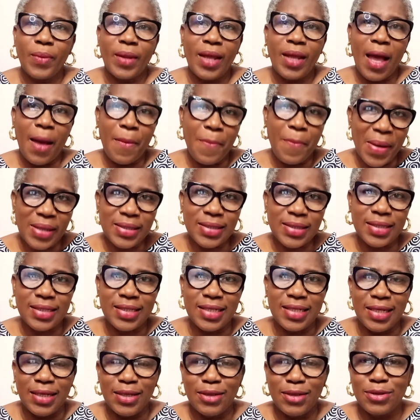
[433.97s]

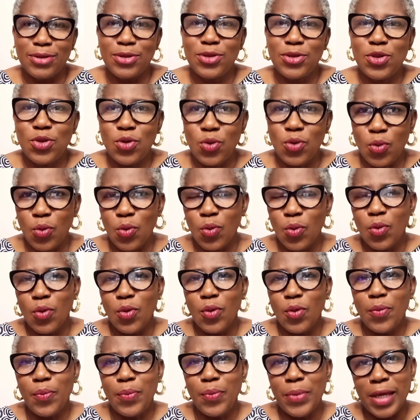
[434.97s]
capacity to
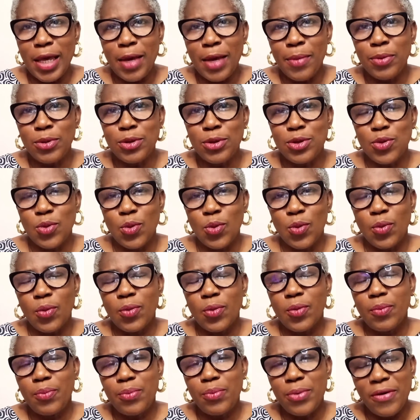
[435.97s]
be able to
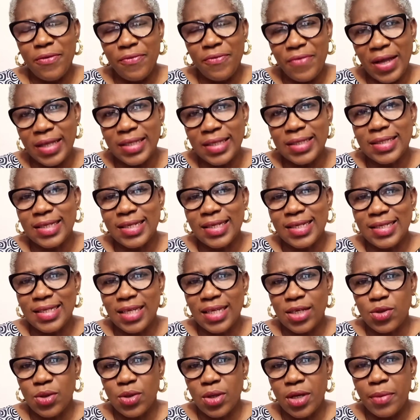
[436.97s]
prevent
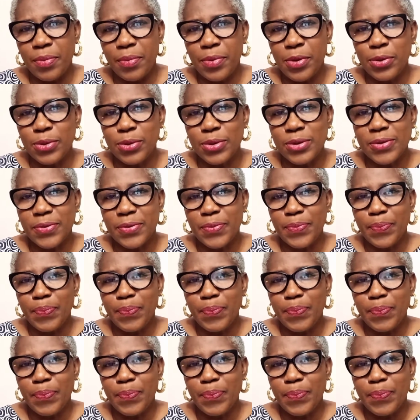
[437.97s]
sexual abuse.